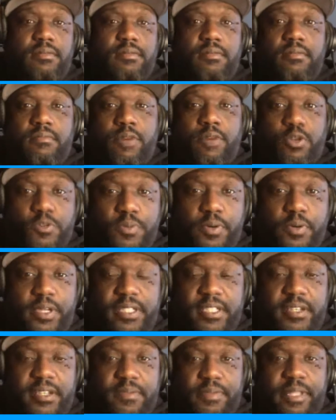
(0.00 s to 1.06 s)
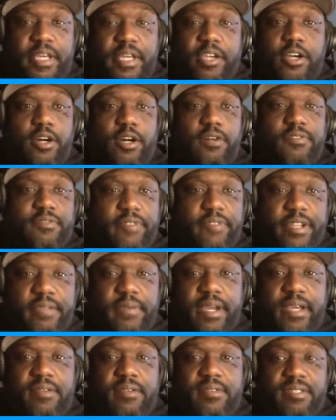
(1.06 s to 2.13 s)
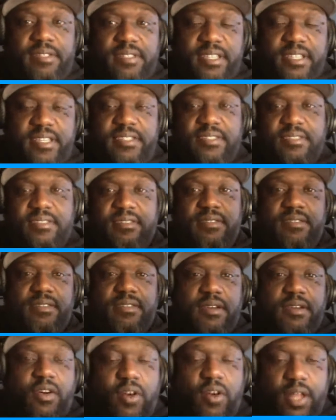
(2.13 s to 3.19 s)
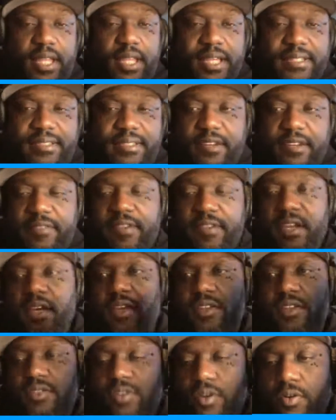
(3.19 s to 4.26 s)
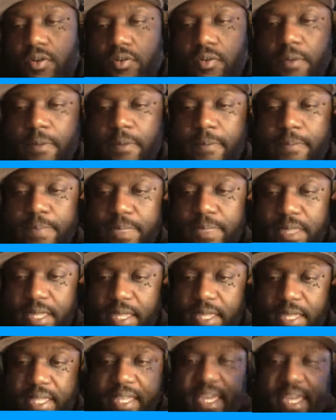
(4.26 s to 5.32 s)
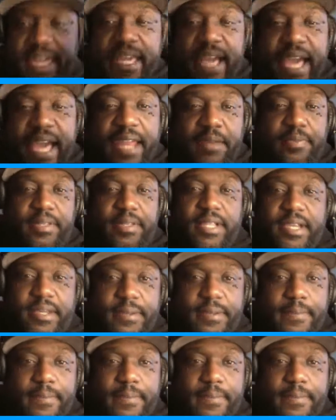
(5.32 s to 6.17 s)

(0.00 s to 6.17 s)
Most points in the playoffs, rebounds, assists, all that stuff. So he got to play